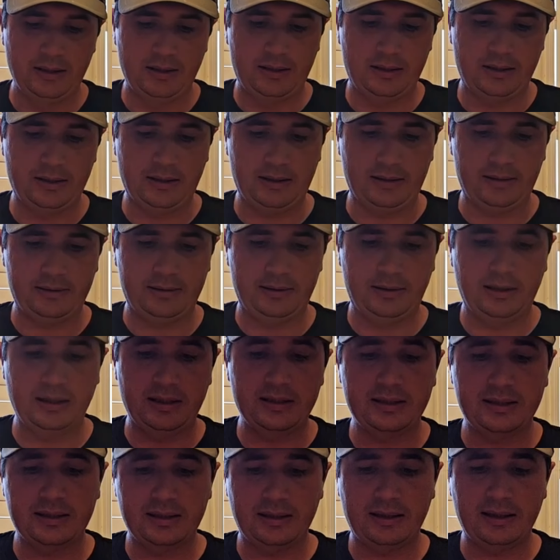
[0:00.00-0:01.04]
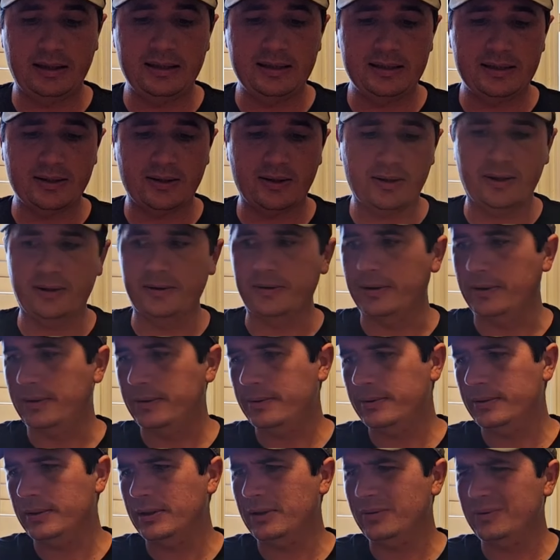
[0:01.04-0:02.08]
Yeah. These are,
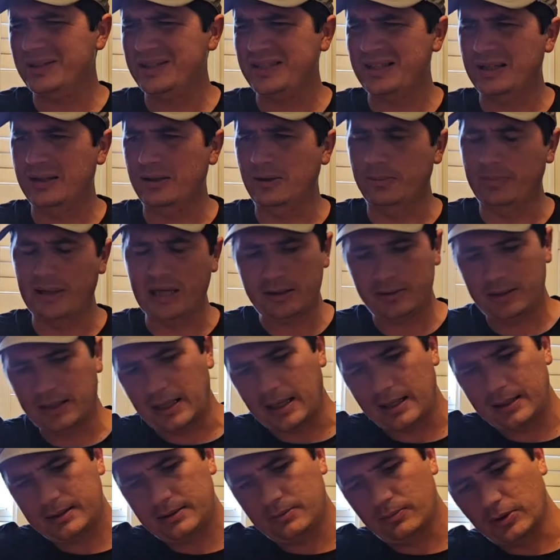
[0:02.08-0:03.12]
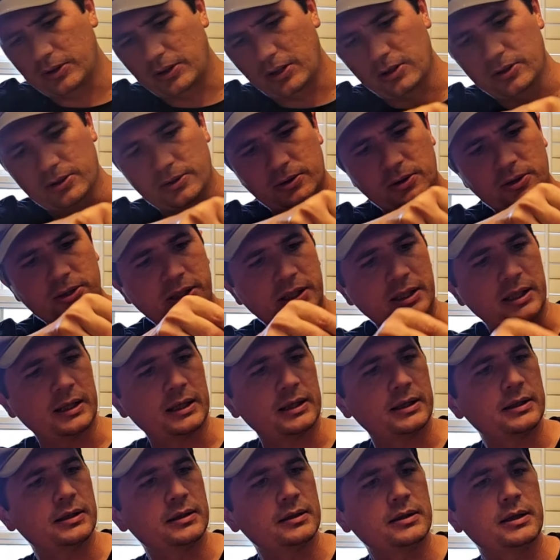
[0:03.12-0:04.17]
I'd say they're about 90. Well, y'all are looking
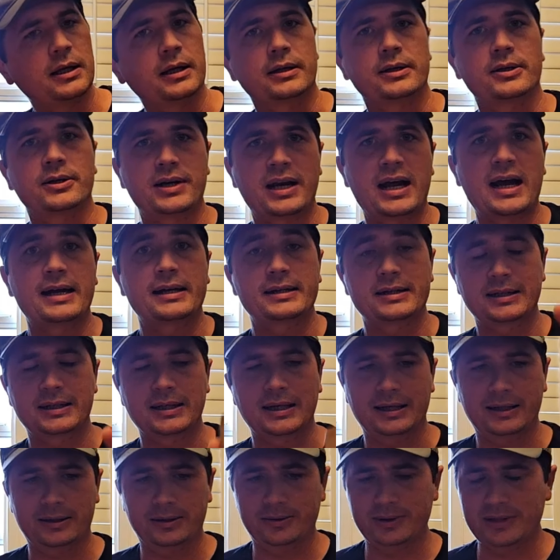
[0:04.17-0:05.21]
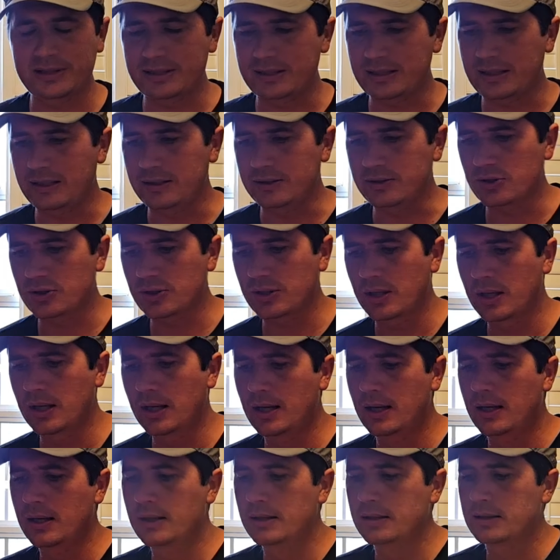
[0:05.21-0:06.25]
at it. Yeah, they're 90 calories each.
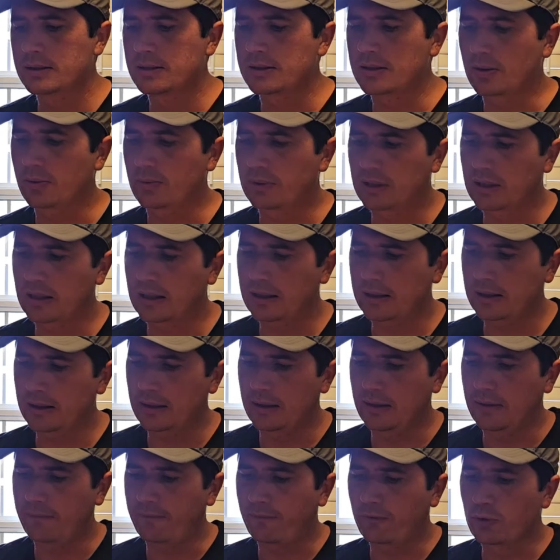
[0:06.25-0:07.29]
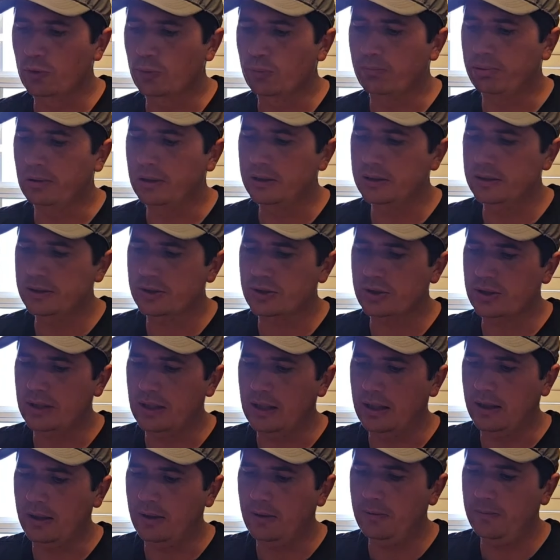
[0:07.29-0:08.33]
So we got the fruit punch
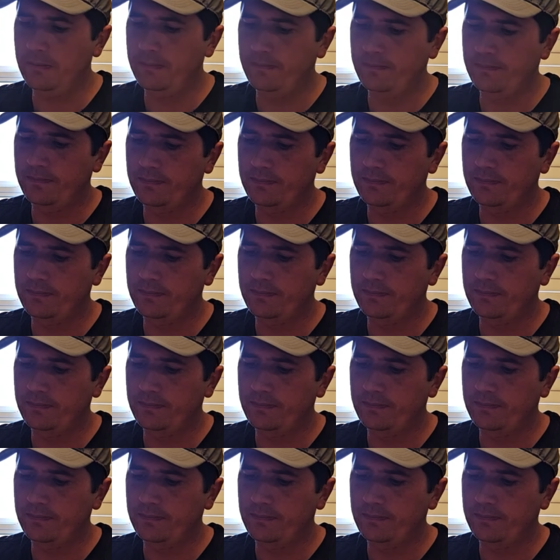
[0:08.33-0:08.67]
now.